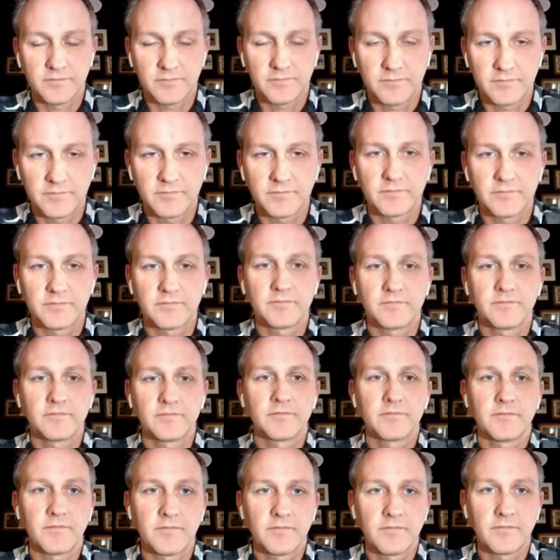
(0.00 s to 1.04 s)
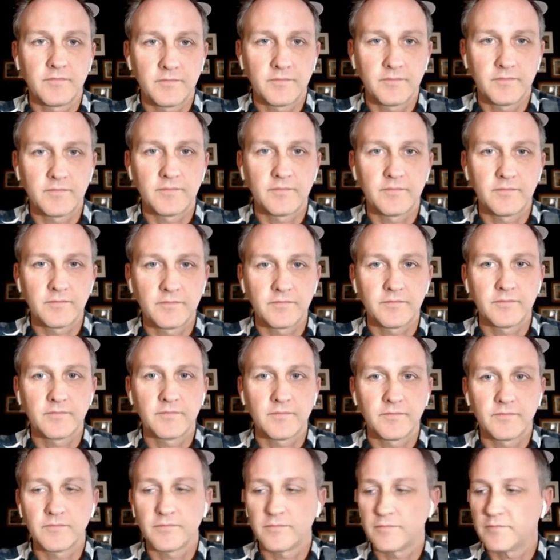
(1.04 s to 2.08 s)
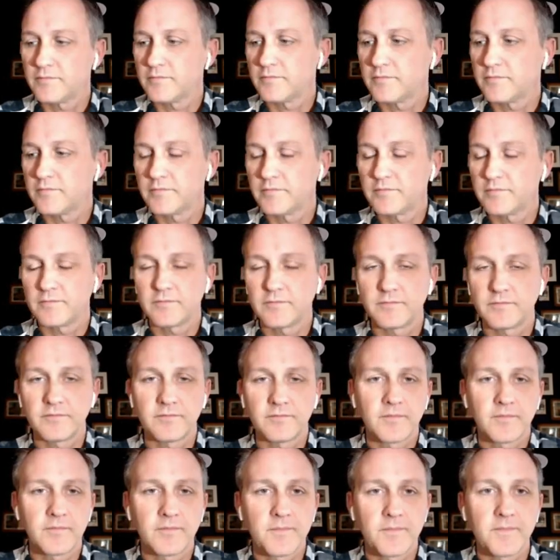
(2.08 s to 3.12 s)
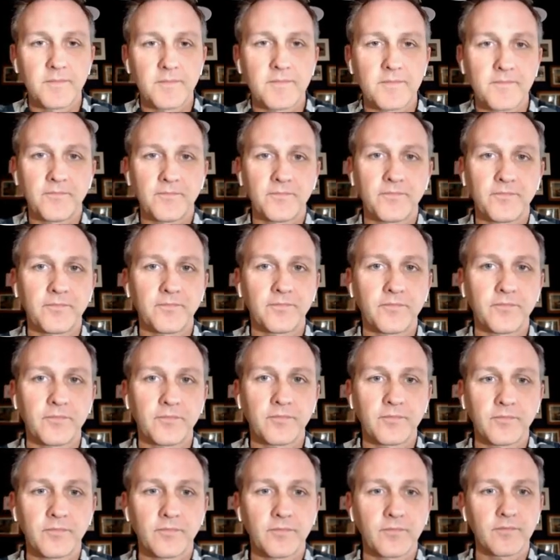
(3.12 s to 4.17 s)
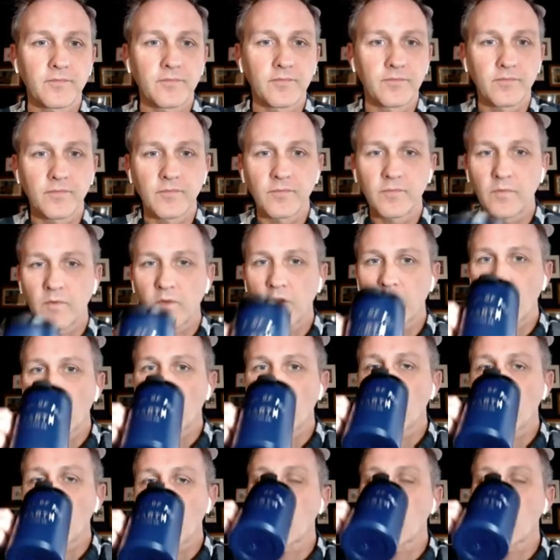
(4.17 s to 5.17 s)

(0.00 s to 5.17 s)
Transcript: The person shown says nothing.